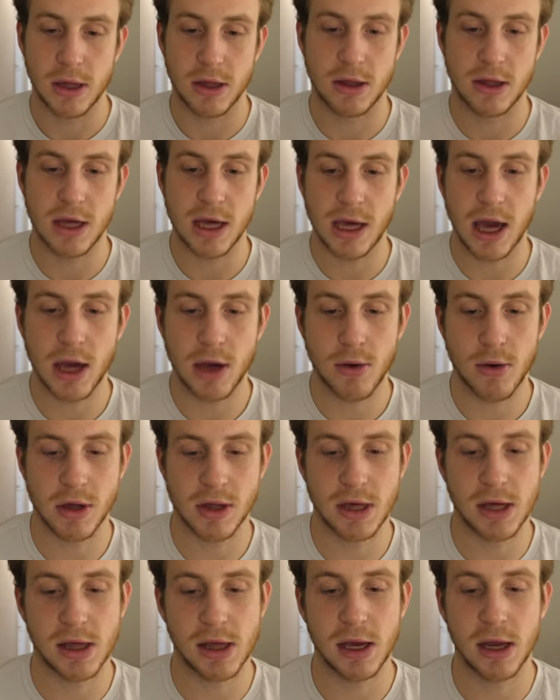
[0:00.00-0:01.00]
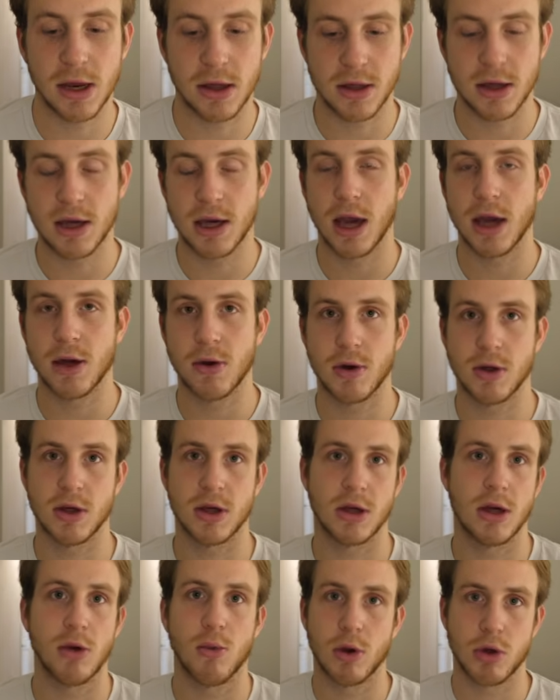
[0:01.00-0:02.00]
the CKUSDT to
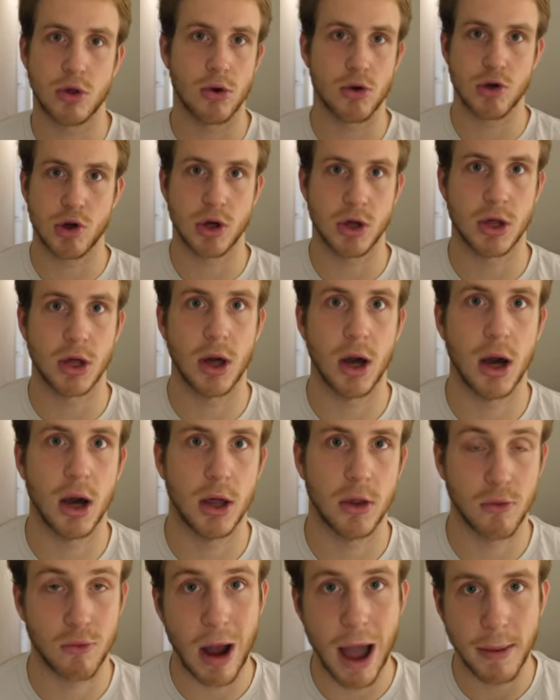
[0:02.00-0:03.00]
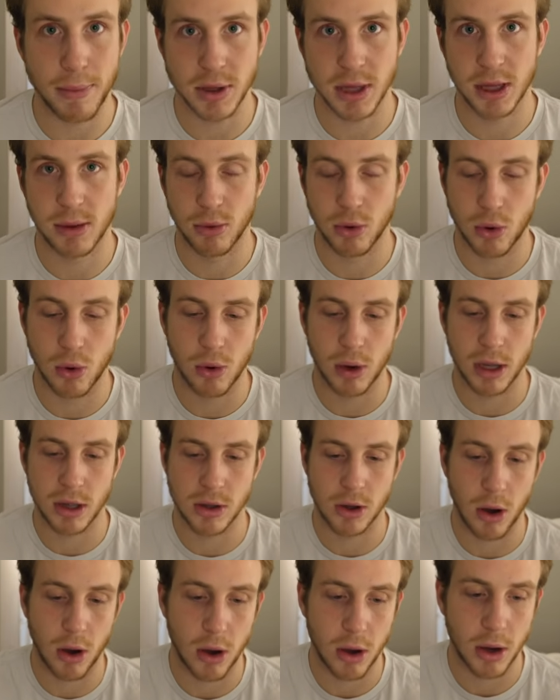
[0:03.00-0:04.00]
CKUSDC, which are just uh, the wrapped stable
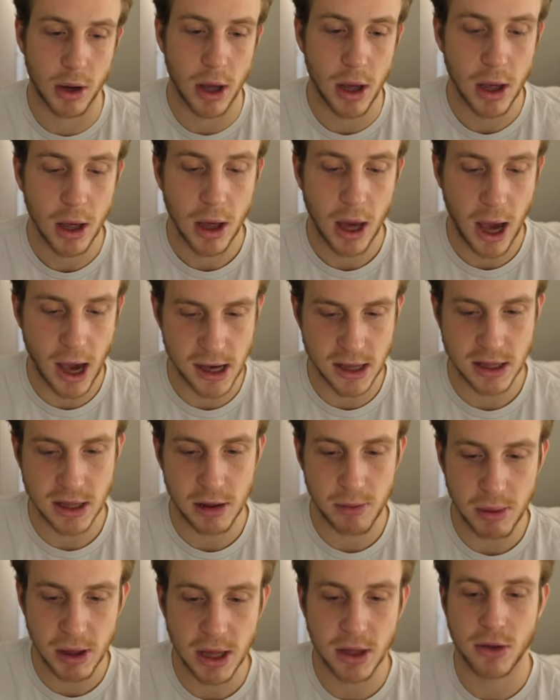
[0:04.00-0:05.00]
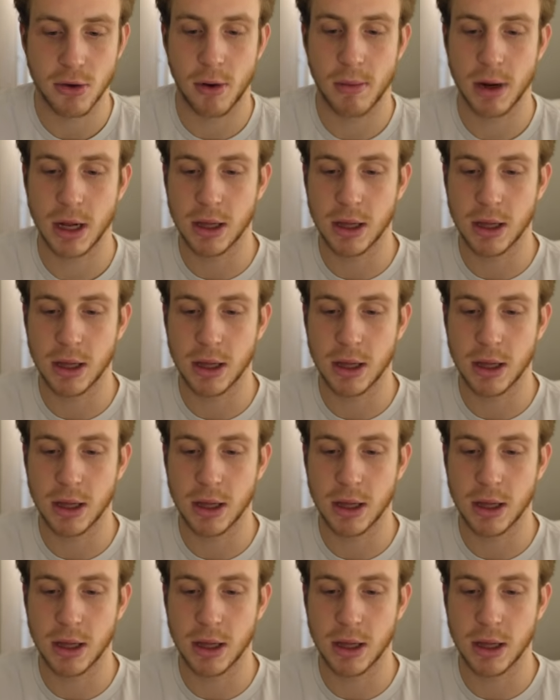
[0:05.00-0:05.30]
coins on ICP.